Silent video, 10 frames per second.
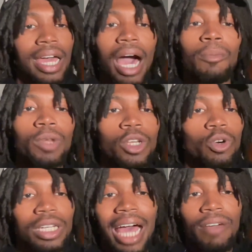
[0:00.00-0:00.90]
I'm really
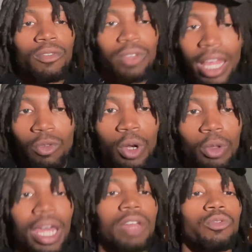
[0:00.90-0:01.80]
gonna have like
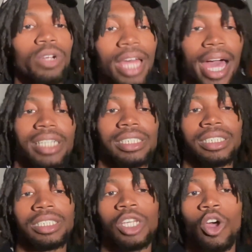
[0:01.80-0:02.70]
real life
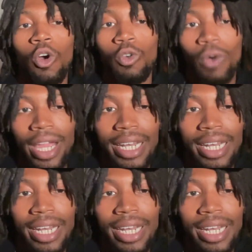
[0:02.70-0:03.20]
reactions right